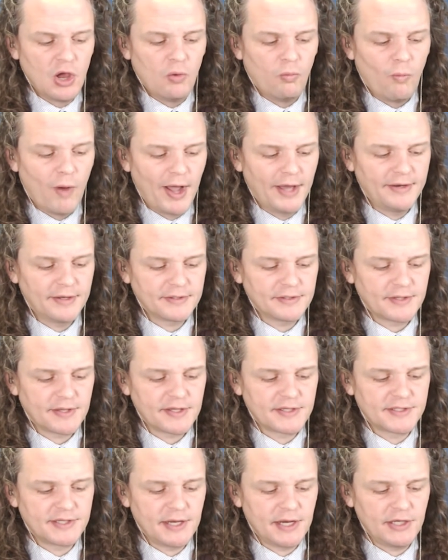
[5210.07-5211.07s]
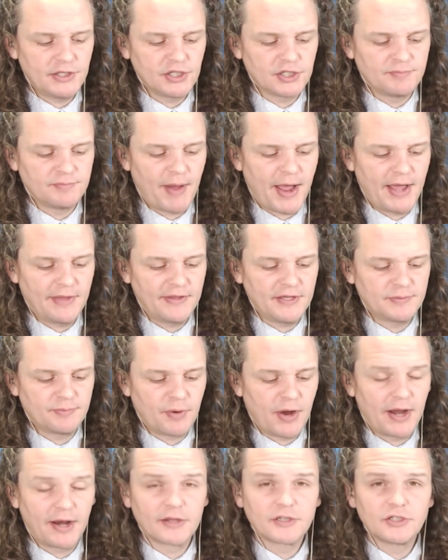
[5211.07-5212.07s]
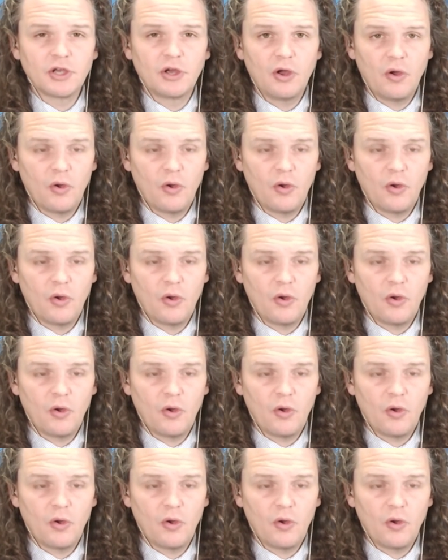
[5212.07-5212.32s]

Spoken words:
why doesn't the city just buy these products